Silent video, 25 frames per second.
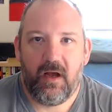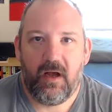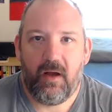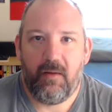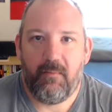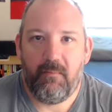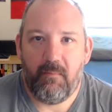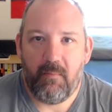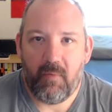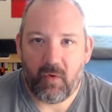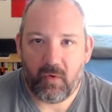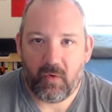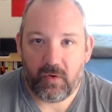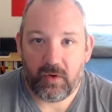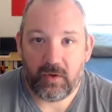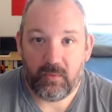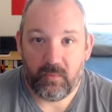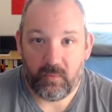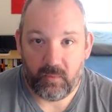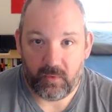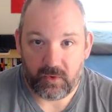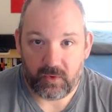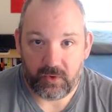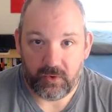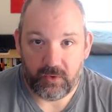a moral
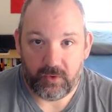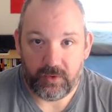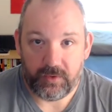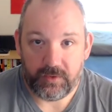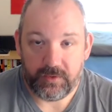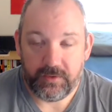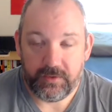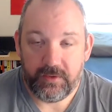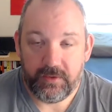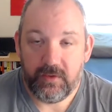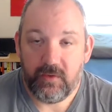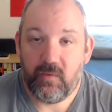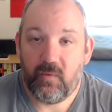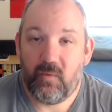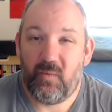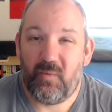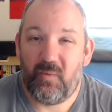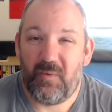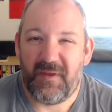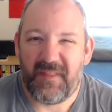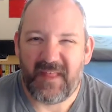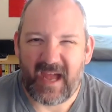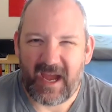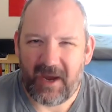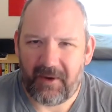world
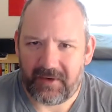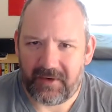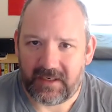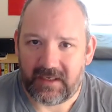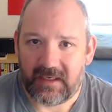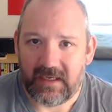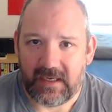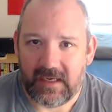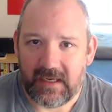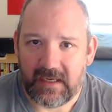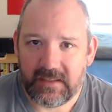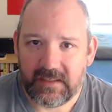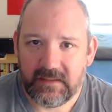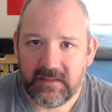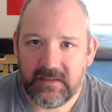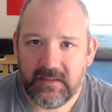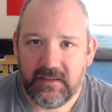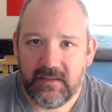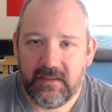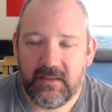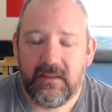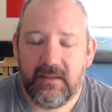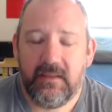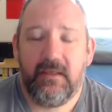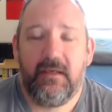without a God.
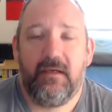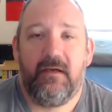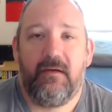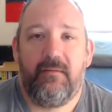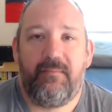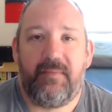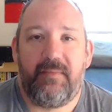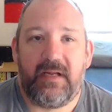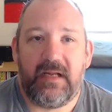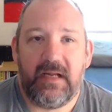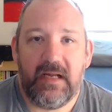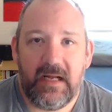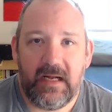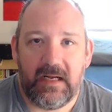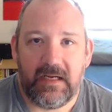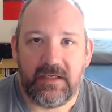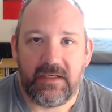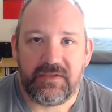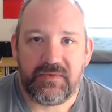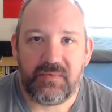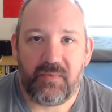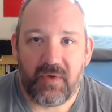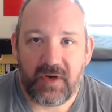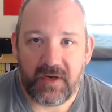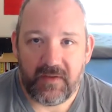
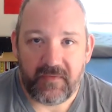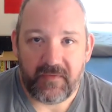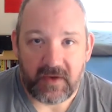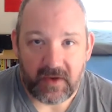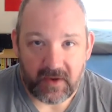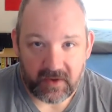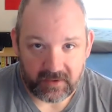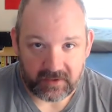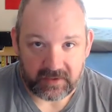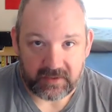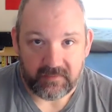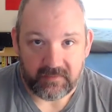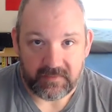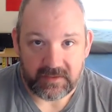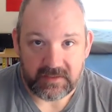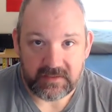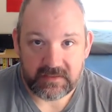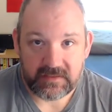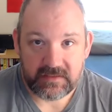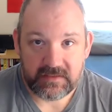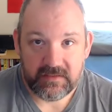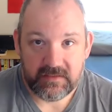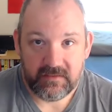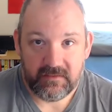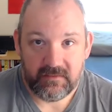Because one of the
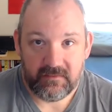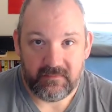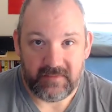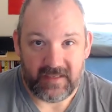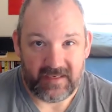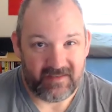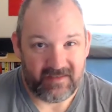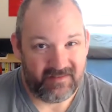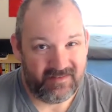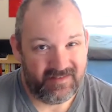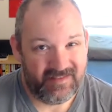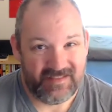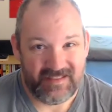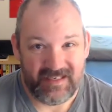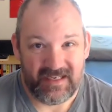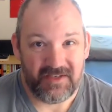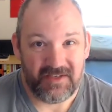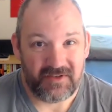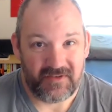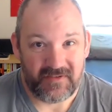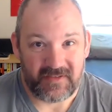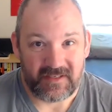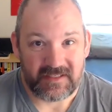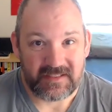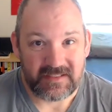arguments that stays
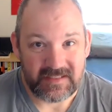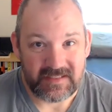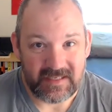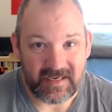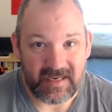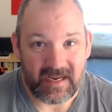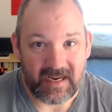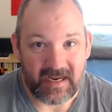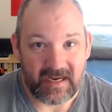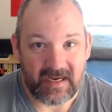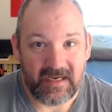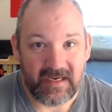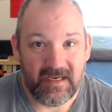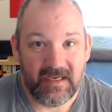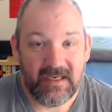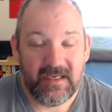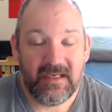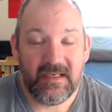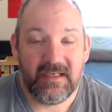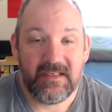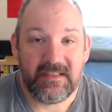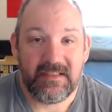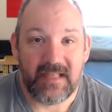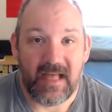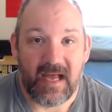with us today
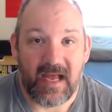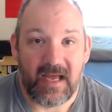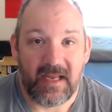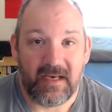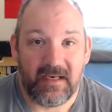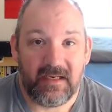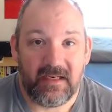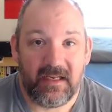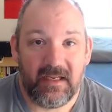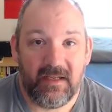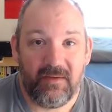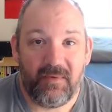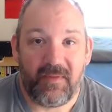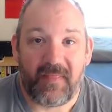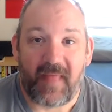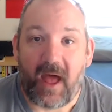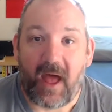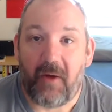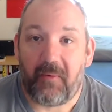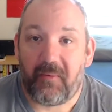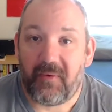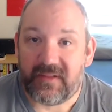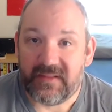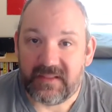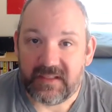is that
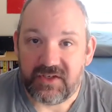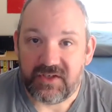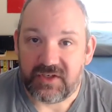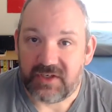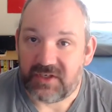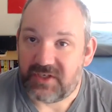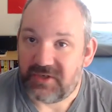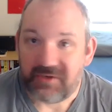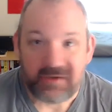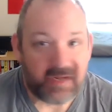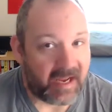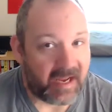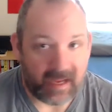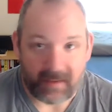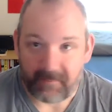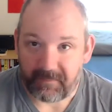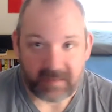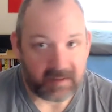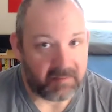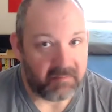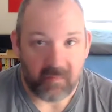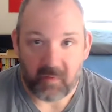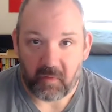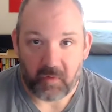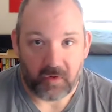without religion, you can't
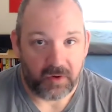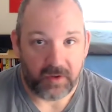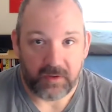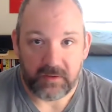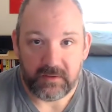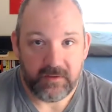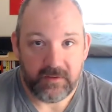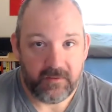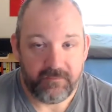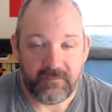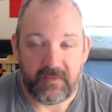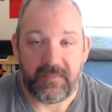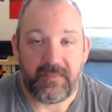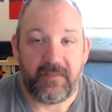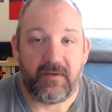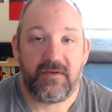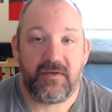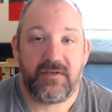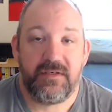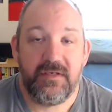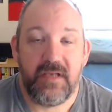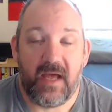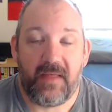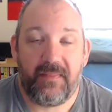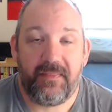be moral. That
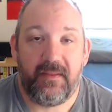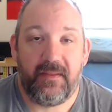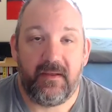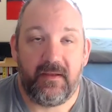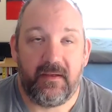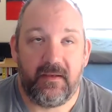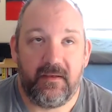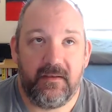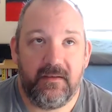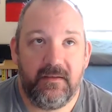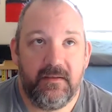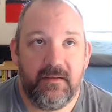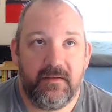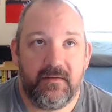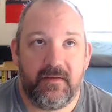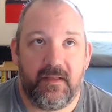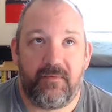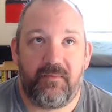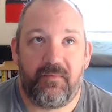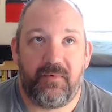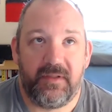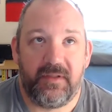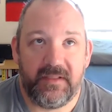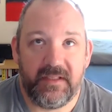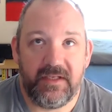there's nothing, that
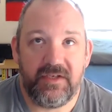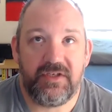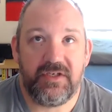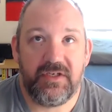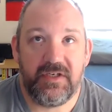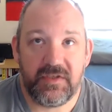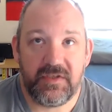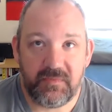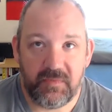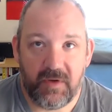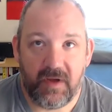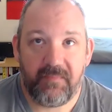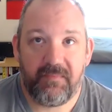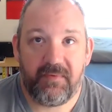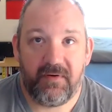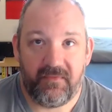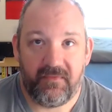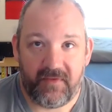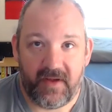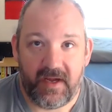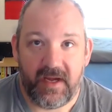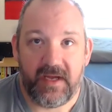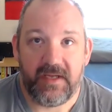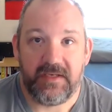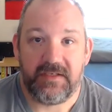religion is what
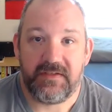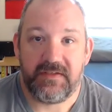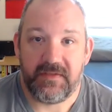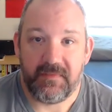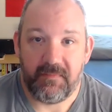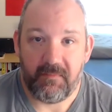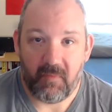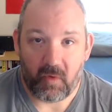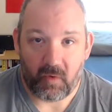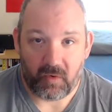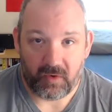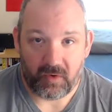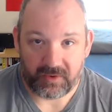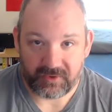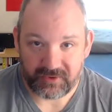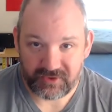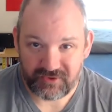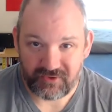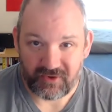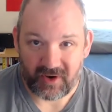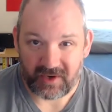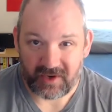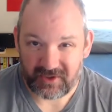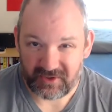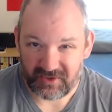provides the moral
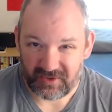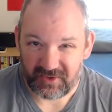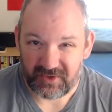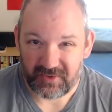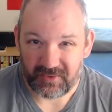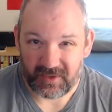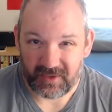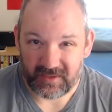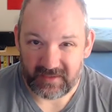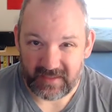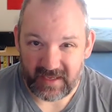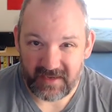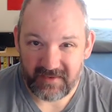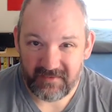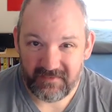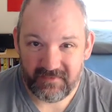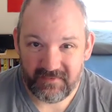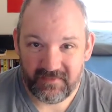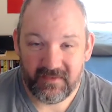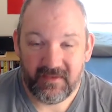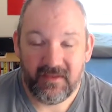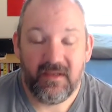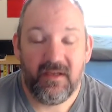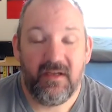structure to our life.